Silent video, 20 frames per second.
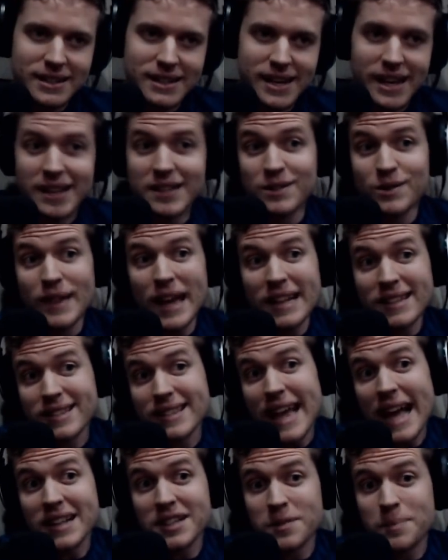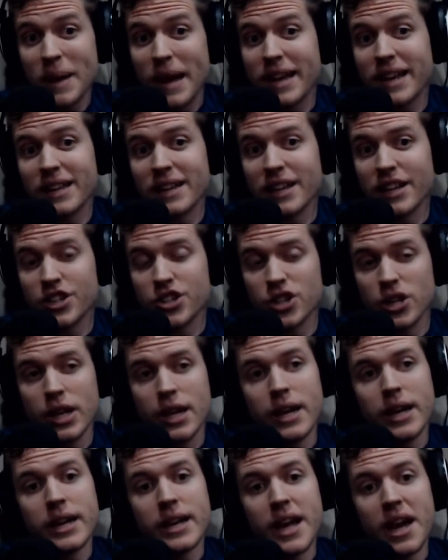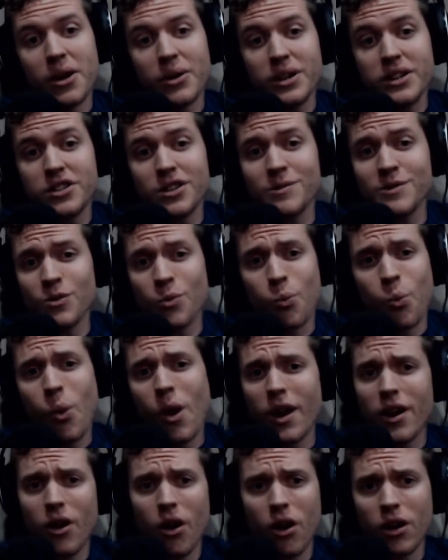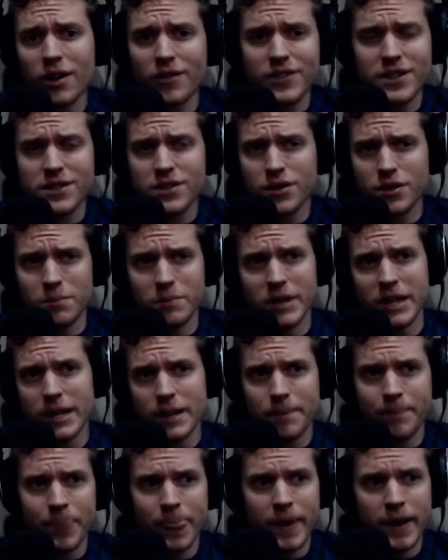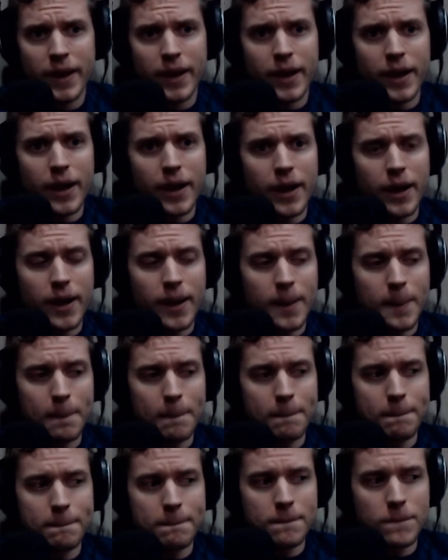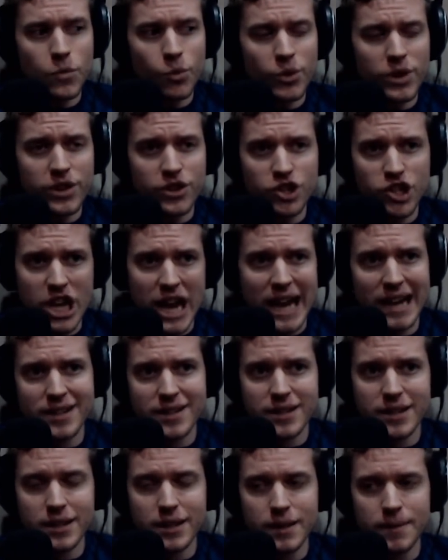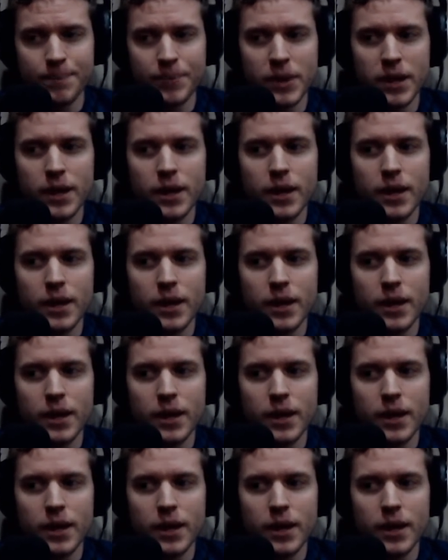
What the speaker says: Yeah, so that's that speculation. Now, in terms of what all of this could mean with Jackson,